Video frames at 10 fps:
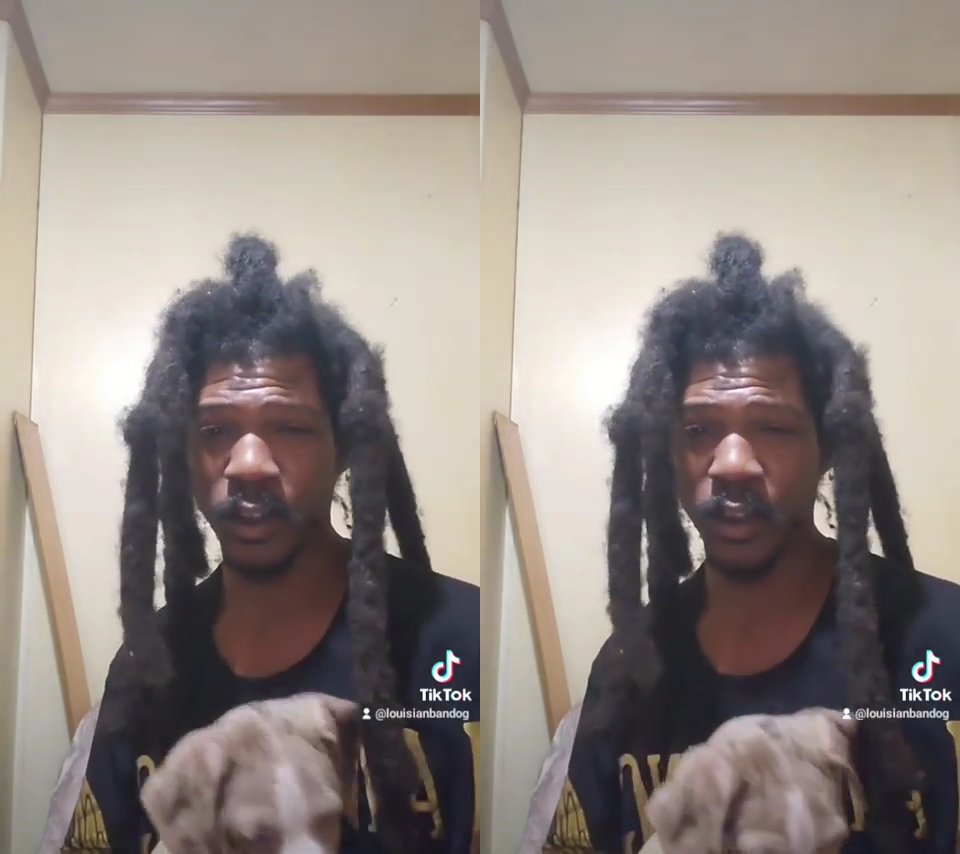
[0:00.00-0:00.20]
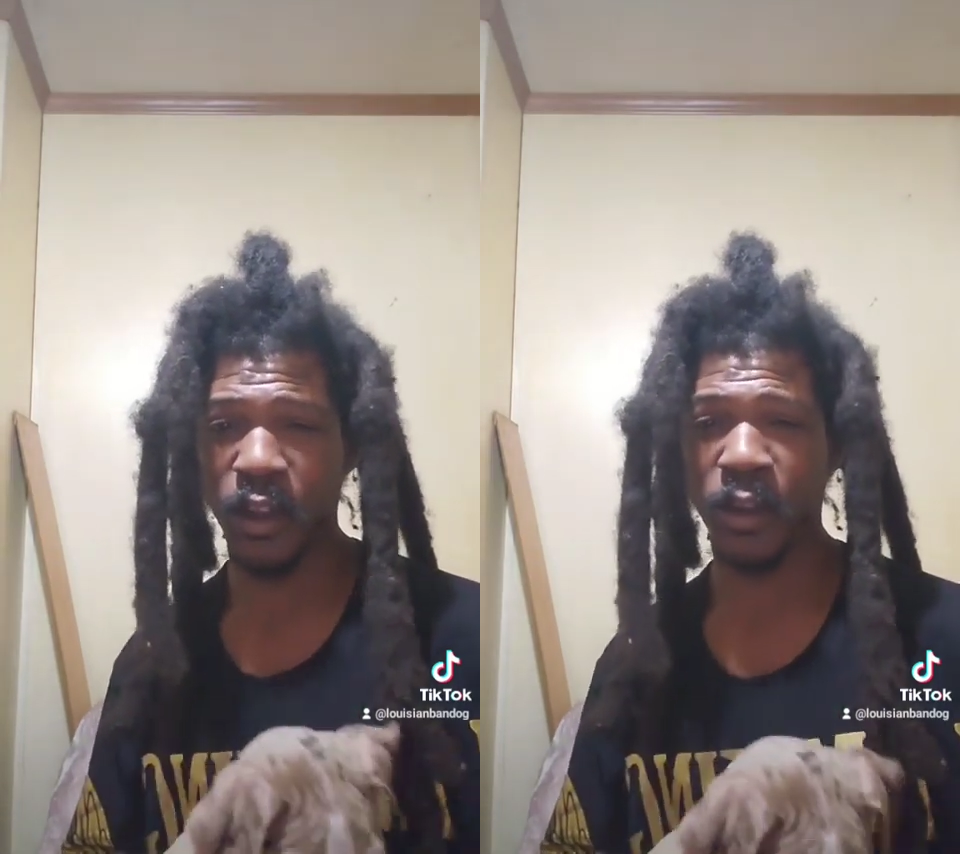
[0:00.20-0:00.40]

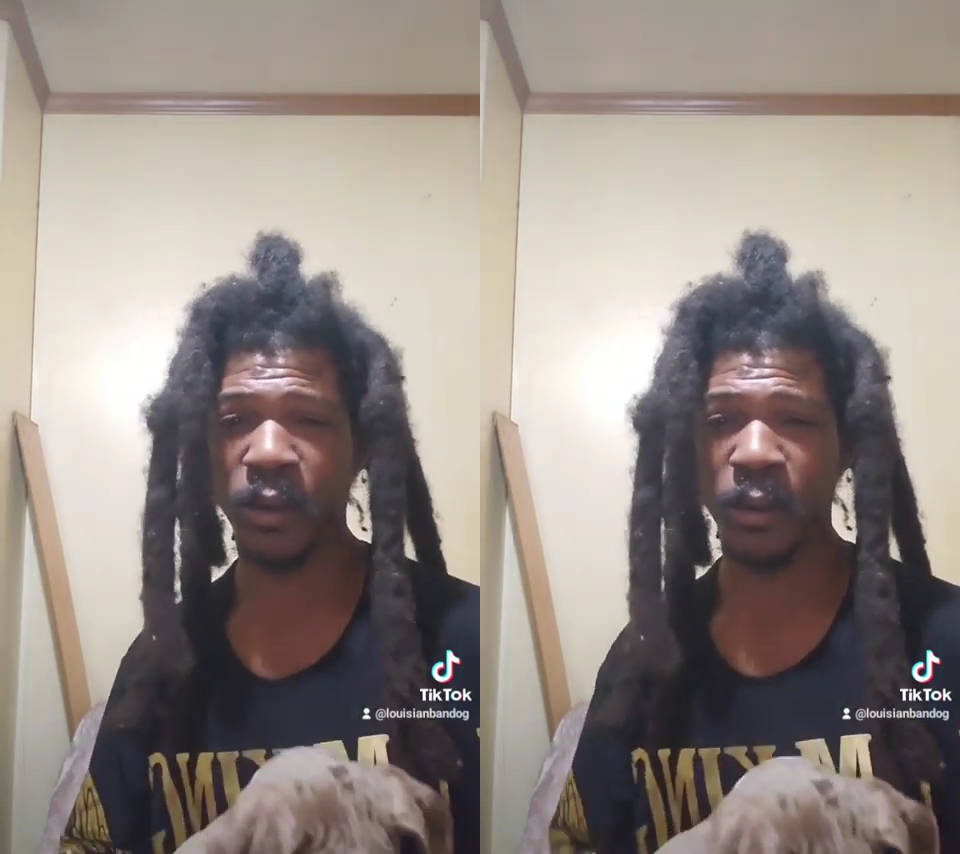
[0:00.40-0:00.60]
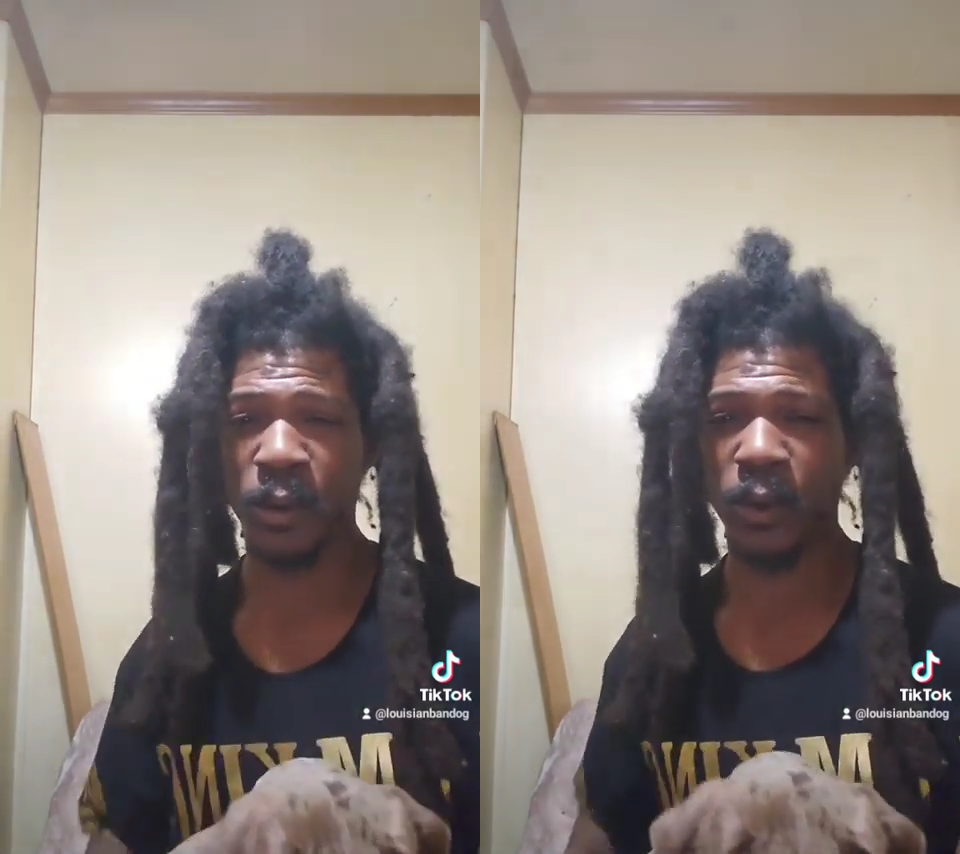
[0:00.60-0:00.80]
you
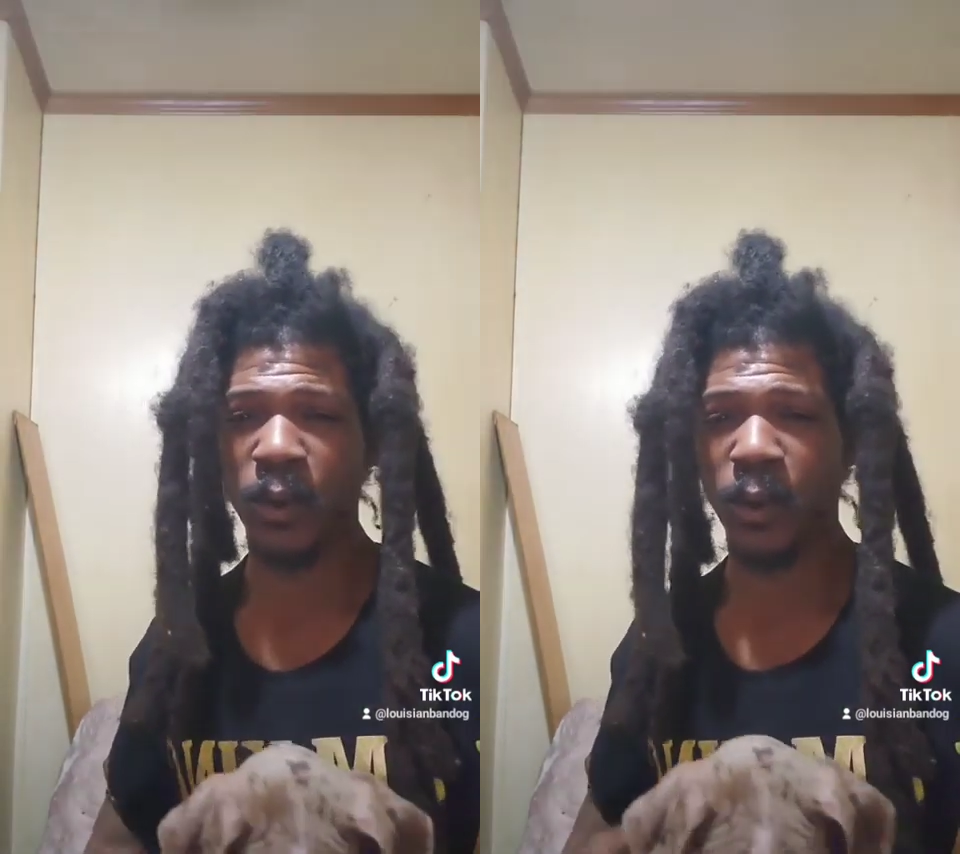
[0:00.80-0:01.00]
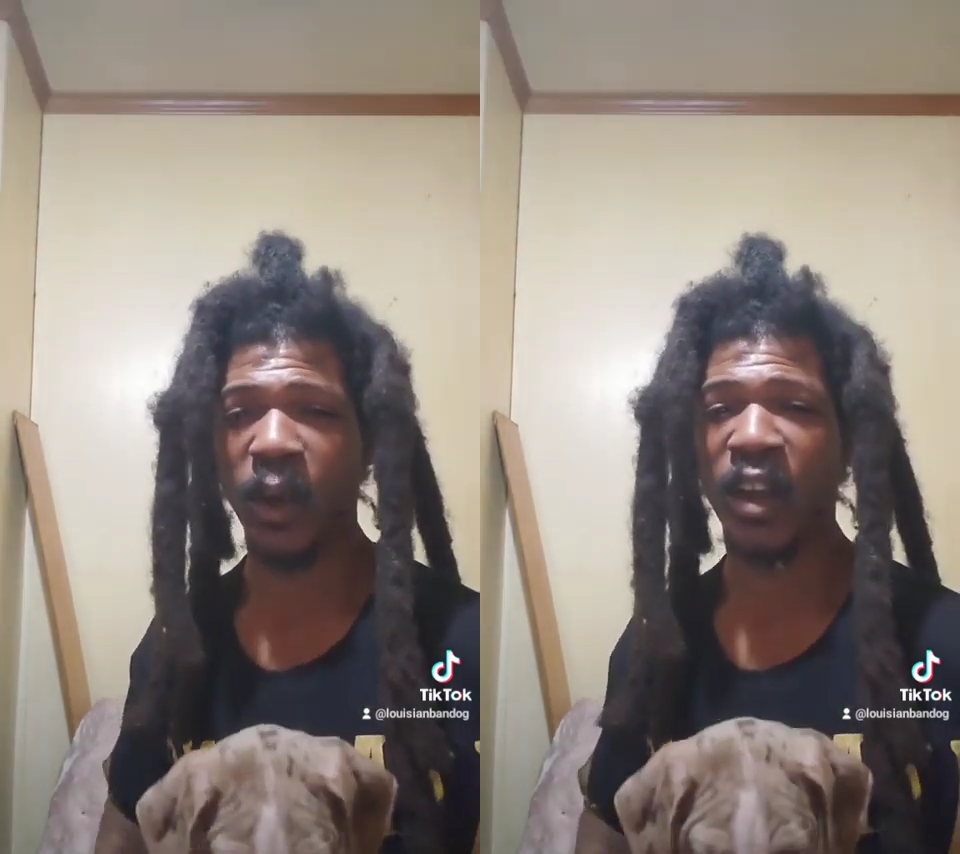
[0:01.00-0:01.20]
know,
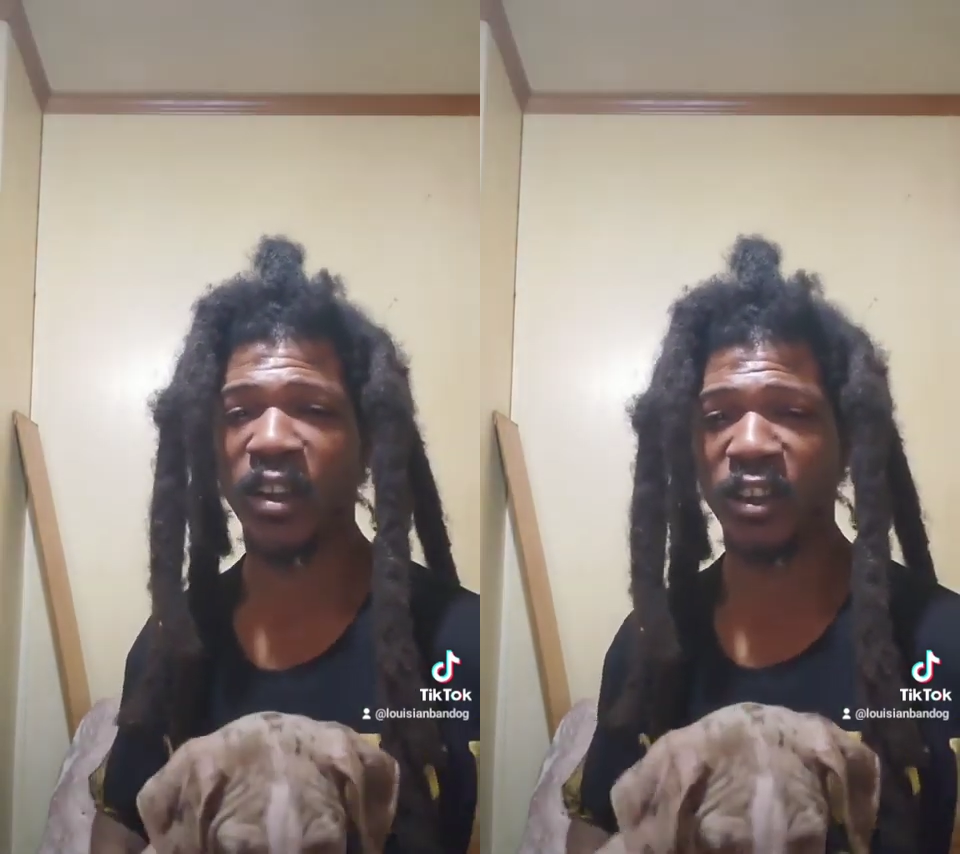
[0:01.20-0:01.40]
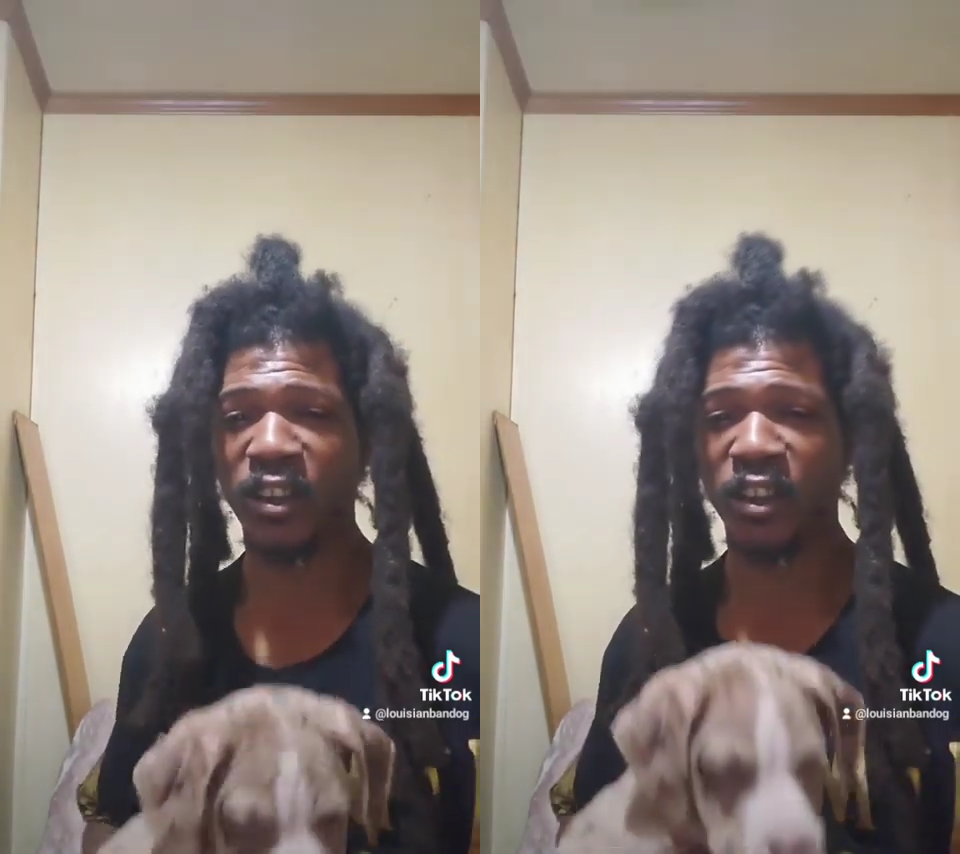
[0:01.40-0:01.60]

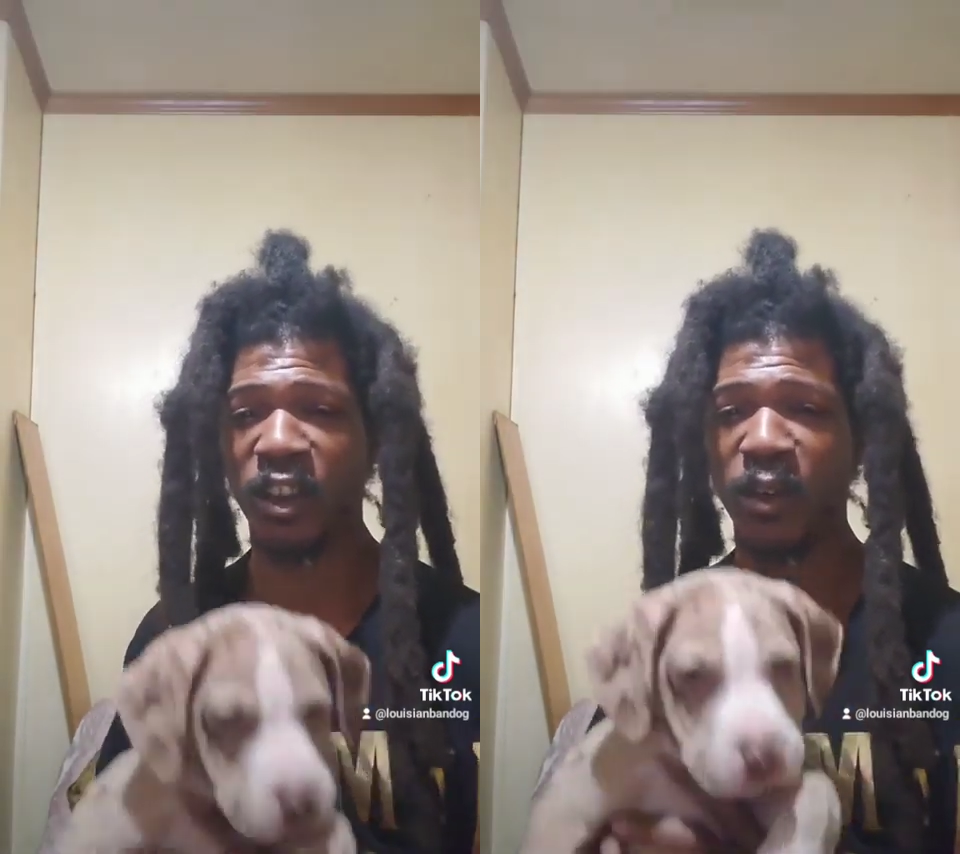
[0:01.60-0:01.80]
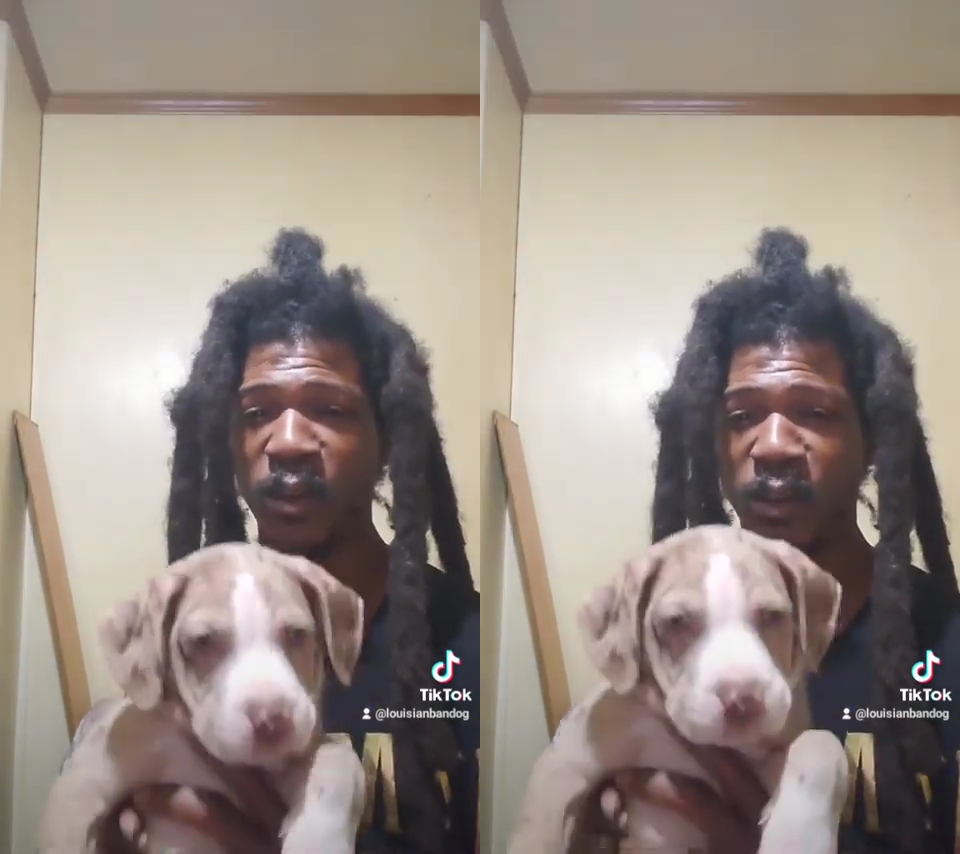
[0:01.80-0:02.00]
quality
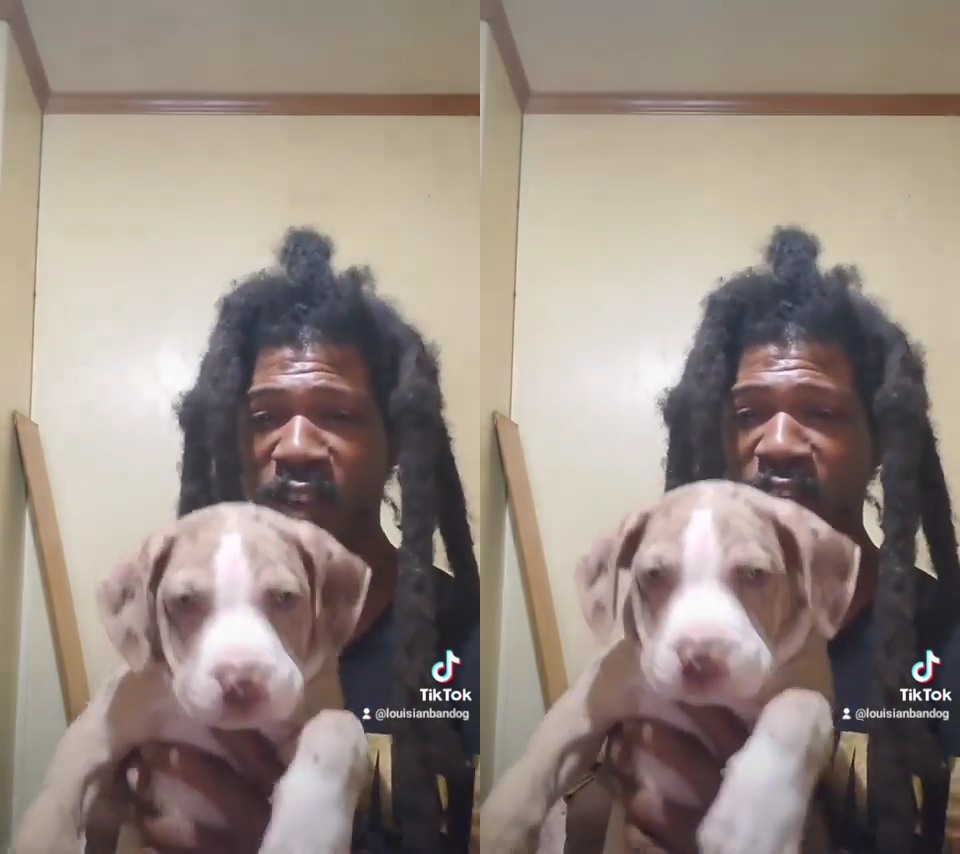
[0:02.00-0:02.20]
shows